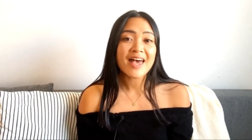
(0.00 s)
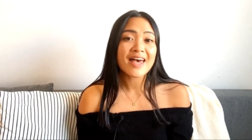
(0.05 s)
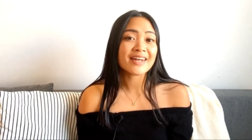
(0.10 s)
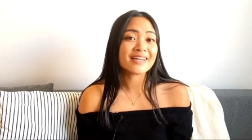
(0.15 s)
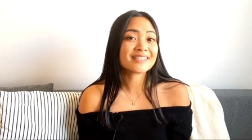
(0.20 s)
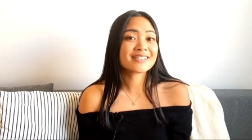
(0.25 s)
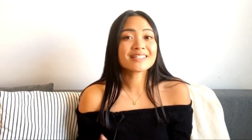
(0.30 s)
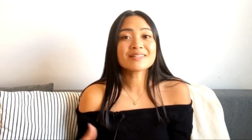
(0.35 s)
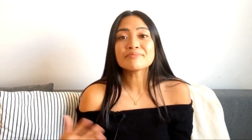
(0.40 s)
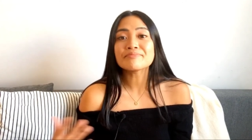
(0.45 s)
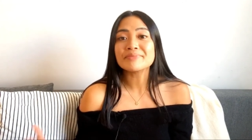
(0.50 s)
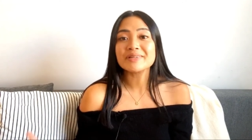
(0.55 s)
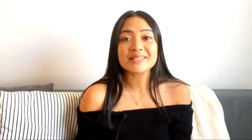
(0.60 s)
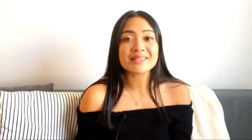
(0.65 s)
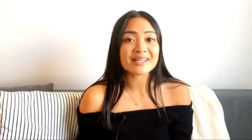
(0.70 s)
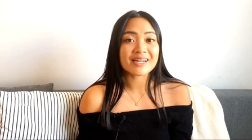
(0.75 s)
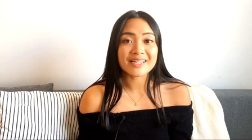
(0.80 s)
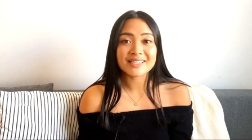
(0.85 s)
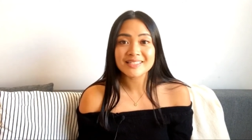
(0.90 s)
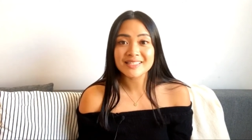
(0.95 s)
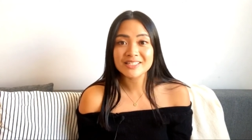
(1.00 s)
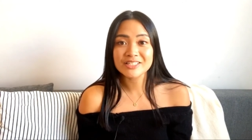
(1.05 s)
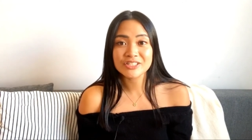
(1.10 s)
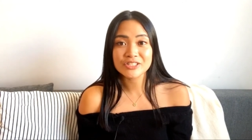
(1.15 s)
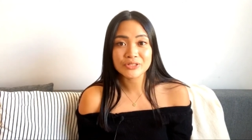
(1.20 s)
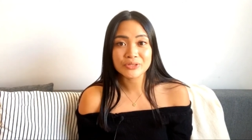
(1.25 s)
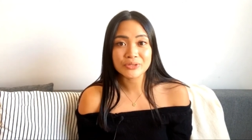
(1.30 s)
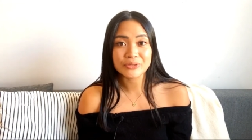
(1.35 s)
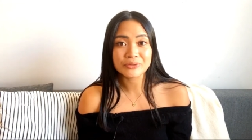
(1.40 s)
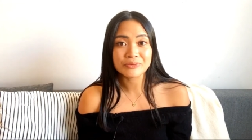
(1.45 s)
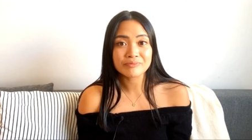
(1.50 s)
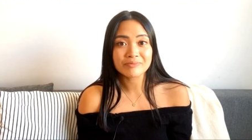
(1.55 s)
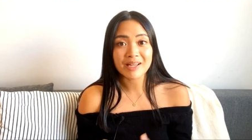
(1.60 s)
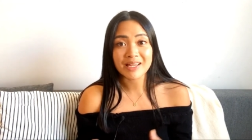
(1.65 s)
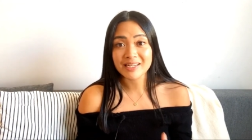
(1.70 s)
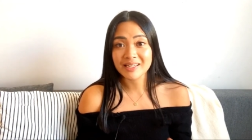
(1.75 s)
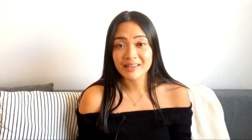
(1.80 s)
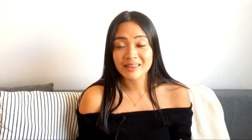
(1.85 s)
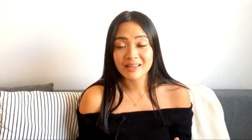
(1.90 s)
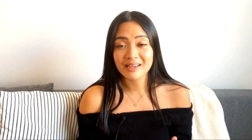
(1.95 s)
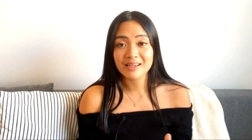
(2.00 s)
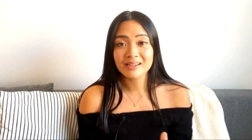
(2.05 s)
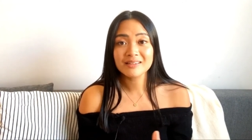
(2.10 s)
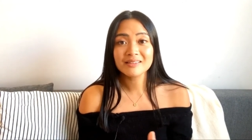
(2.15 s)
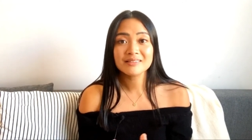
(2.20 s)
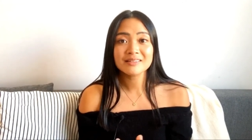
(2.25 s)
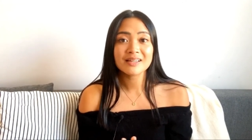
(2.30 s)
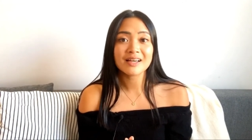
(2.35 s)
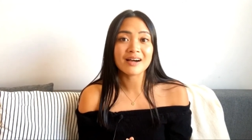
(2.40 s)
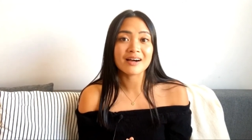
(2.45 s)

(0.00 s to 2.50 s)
And it didn't mean that I didn't do anything.